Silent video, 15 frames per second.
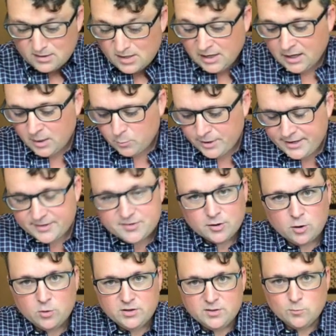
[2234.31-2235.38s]
When it's a
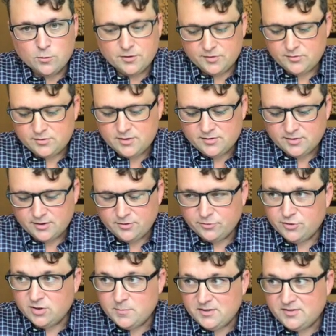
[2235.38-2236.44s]
holy war, it's
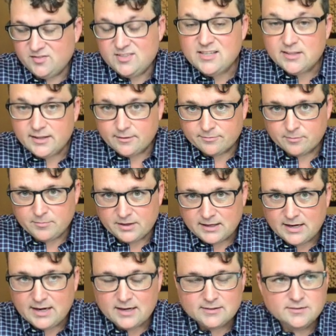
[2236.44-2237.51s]
understood to be stealing from the
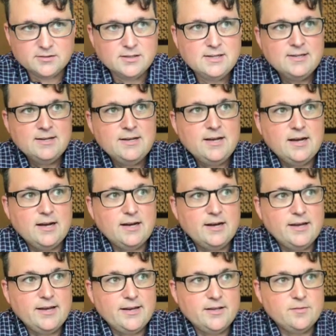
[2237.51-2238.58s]
gods,
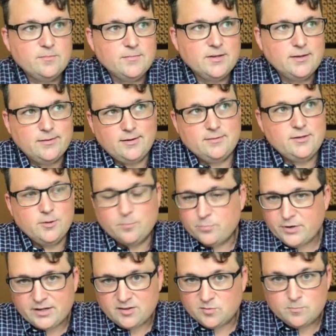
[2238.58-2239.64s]
and it
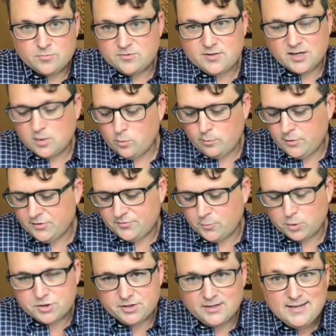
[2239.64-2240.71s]
brings terrible
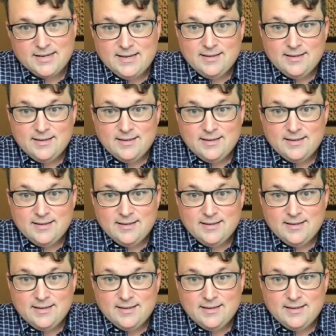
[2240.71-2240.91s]
misfortune.